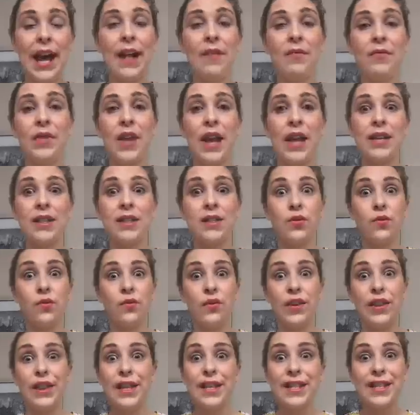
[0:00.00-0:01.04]
And that's
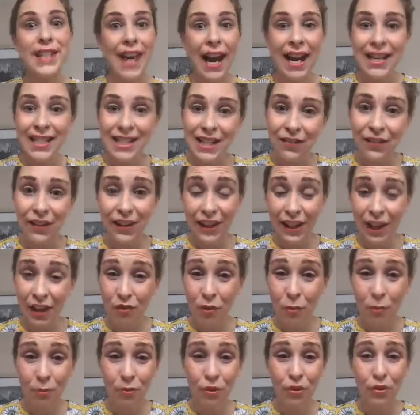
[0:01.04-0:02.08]
something that's scientifically
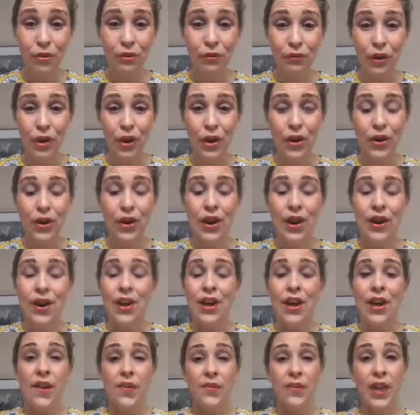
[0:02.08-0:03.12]
proven,
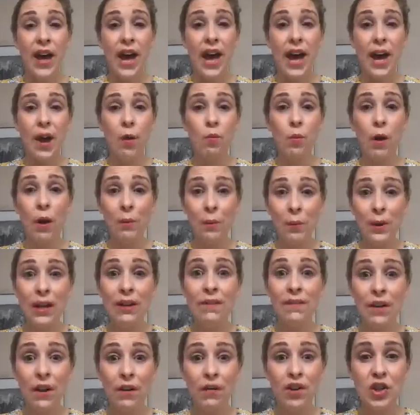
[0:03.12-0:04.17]
that when we
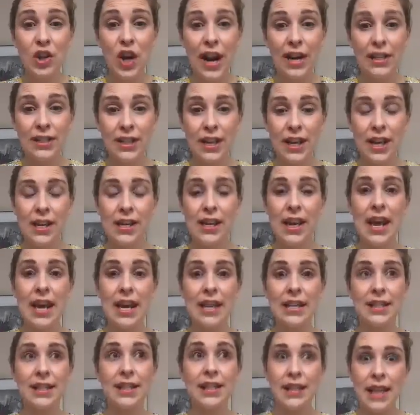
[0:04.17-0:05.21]
feel rejected,
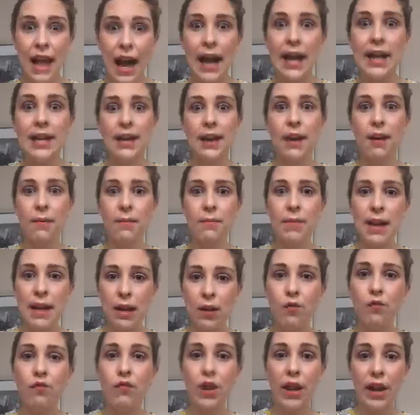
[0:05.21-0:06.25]
it's like
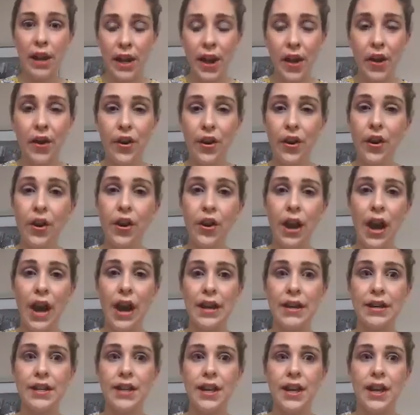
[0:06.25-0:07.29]
being really hurt.
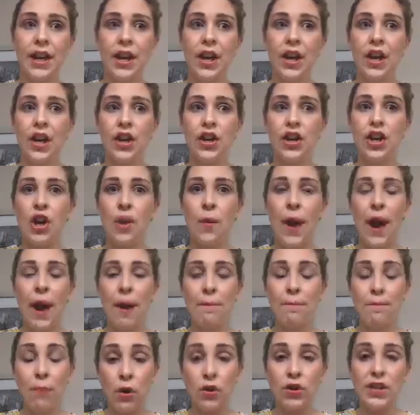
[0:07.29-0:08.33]
And, you know, our
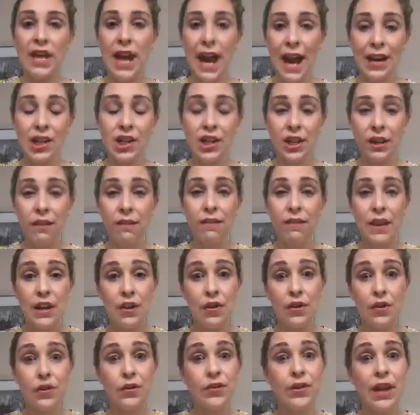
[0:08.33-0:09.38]
body actually
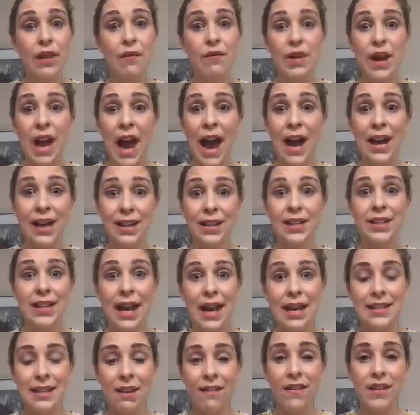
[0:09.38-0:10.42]
feels and reacts
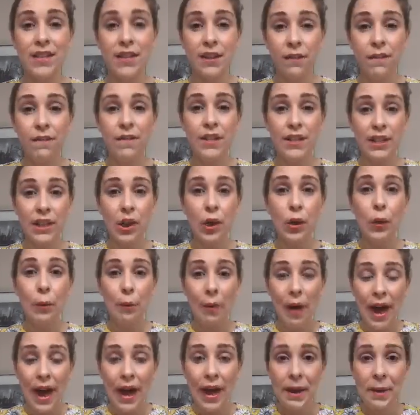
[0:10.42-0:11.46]
as if it's a physical
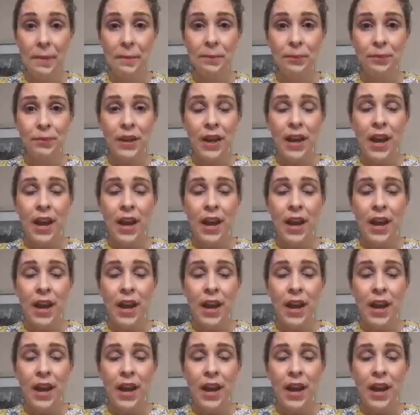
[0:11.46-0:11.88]
pain.